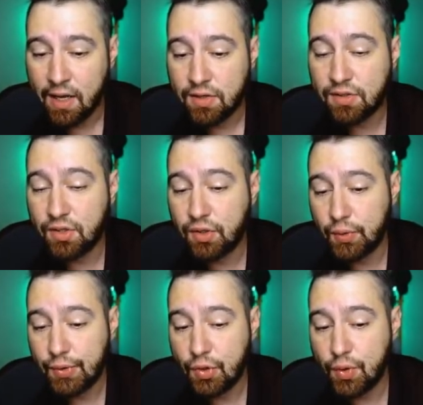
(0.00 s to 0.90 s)
So
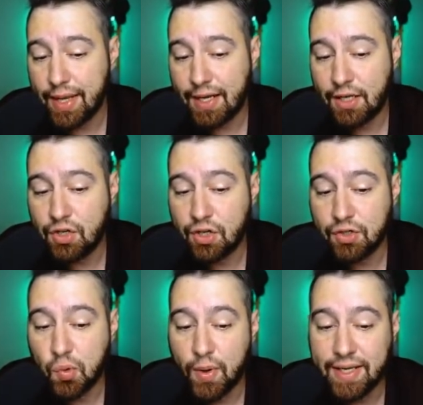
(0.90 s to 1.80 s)
you'll get in your
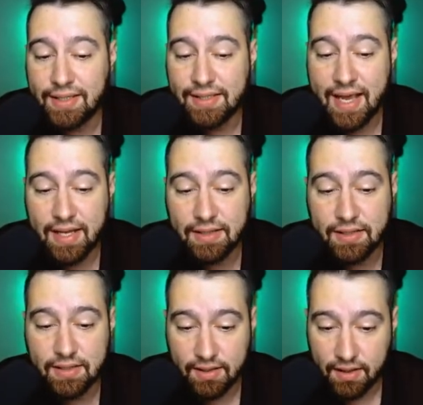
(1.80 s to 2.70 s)
20 sets,